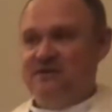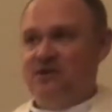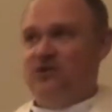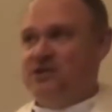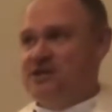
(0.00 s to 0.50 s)

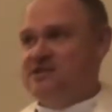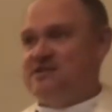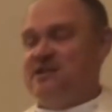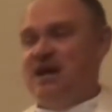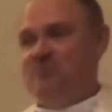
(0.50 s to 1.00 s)
Now, these
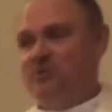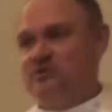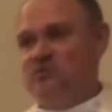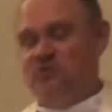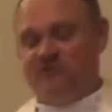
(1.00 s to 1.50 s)

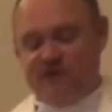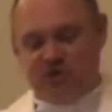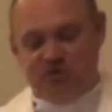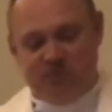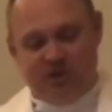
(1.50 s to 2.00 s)
disciples were
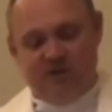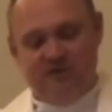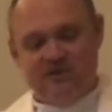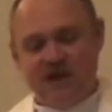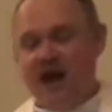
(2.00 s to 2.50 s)
fishermen,
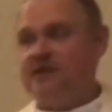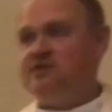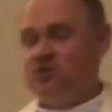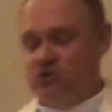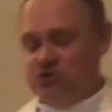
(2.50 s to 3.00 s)
not
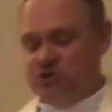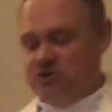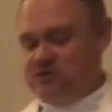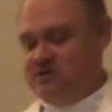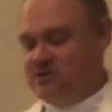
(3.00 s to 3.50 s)

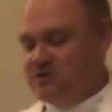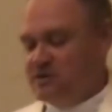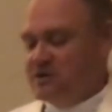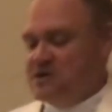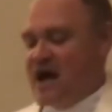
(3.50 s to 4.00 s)
soldiers
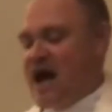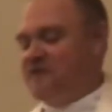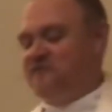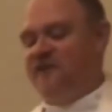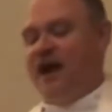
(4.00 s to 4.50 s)

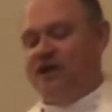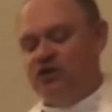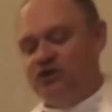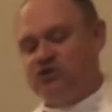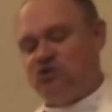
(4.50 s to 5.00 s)
not
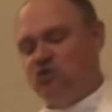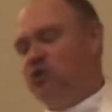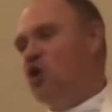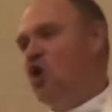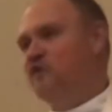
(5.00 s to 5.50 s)
fighters, who
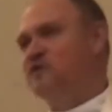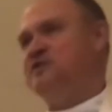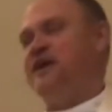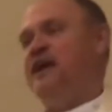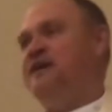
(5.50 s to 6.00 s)
would
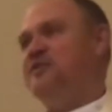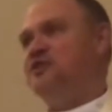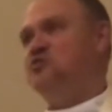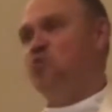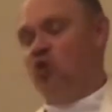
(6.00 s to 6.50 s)
overtake
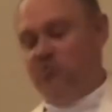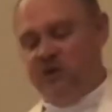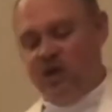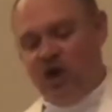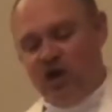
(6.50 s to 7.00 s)
these
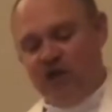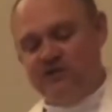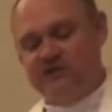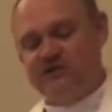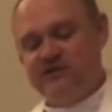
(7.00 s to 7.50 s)
Roman
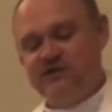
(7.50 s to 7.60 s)
guards.